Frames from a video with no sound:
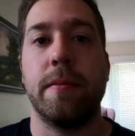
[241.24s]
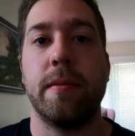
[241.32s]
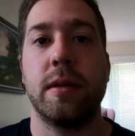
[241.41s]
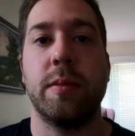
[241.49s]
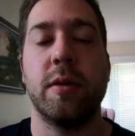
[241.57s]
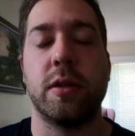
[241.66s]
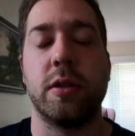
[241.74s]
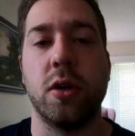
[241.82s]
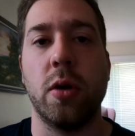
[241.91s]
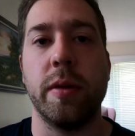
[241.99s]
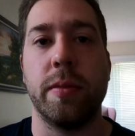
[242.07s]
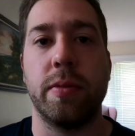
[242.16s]
some of those
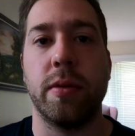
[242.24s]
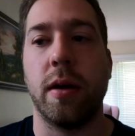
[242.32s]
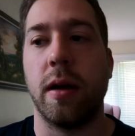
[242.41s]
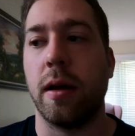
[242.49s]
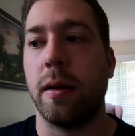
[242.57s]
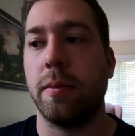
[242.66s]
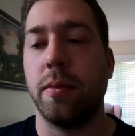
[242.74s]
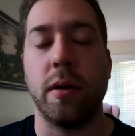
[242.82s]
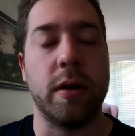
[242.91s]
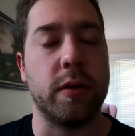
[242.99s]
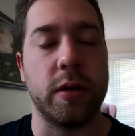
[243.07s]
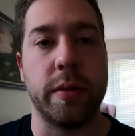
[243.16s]
Adobe
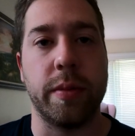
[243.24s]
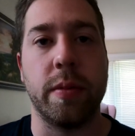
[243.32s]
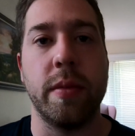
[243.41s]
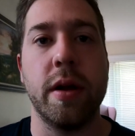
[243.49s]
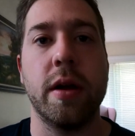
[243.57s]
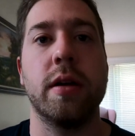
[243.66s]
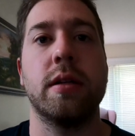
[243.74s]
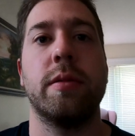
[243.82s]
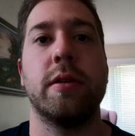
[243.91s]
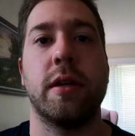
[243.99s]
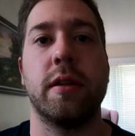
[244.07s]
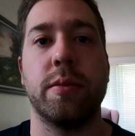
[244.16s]
Premiere, some
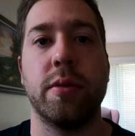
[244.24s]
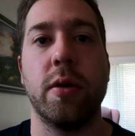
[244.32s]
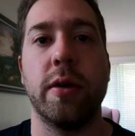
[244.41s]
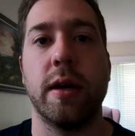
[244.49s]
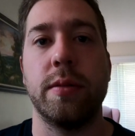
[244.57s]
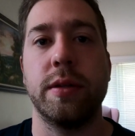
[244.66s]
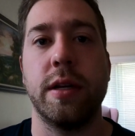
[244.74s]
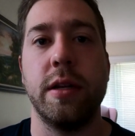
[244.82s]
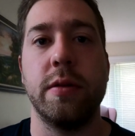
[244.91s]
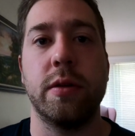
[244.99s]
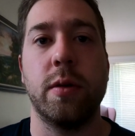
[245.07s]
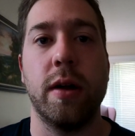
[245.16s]
of those other programs can
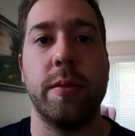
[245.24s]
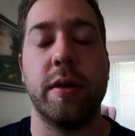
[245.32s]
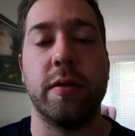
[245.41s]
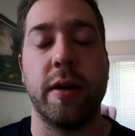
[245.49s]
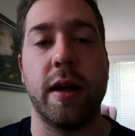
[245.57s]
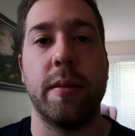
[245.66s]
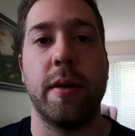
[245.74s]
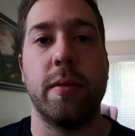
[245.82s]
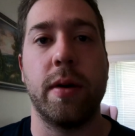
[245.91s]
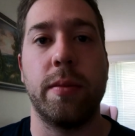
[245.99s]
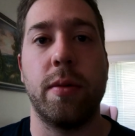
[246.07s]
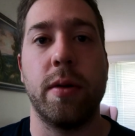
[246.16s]
use quite a bit of RAM at
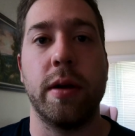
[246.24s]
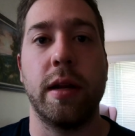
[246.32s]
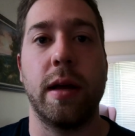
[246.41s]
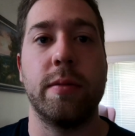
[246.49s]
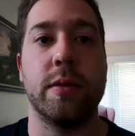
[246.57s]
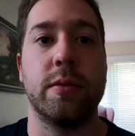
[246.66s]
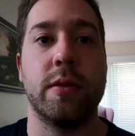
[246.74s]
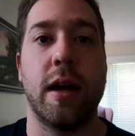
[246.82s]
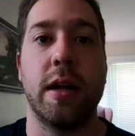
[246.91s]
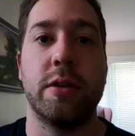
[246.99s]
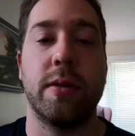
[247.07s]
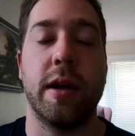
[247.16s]
one point, and I was
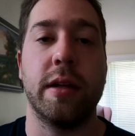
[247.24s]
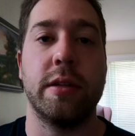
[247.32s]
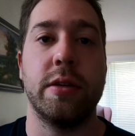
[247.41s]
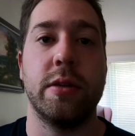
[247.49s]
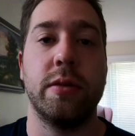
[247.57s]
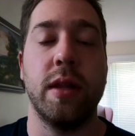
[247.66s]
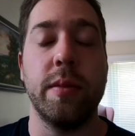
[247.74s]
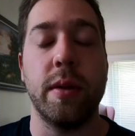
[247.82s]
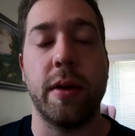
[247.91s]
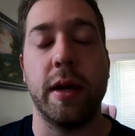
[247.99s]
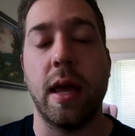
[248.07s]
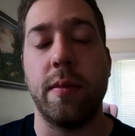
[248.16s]
not trying to limit
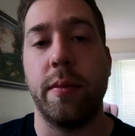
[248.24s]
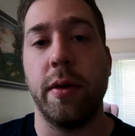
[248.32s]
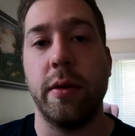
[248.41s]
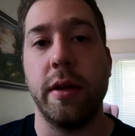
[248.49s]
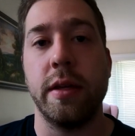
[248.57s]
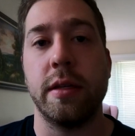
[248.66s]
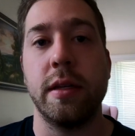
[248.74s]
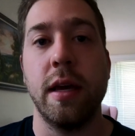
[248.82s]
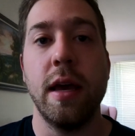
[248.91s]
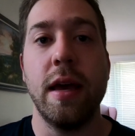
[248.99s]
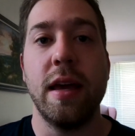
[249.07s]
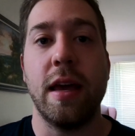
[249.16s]
my capabilities
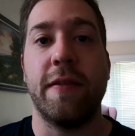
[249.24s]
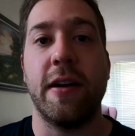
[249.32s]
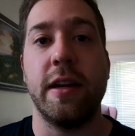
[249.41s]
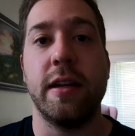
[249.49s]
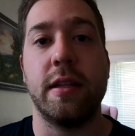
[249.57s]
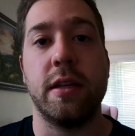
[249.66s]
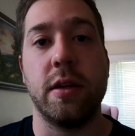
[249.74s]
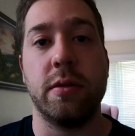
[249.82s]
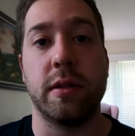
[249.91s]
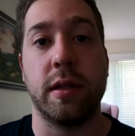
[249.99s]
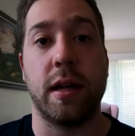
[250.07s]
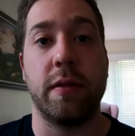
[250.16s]
if I needed to
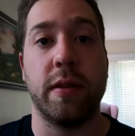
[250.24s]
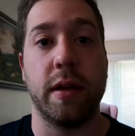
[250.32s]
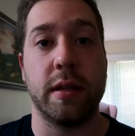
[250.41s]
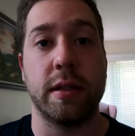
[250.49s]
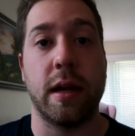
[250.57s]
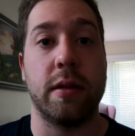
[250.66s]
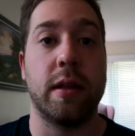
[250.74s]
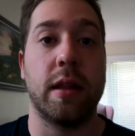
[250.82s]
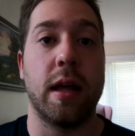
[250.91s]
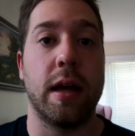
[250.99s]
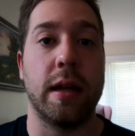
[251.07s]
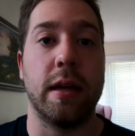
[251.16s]
use a lot of things down the
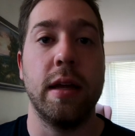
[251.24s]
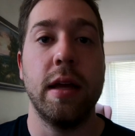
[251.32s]
line.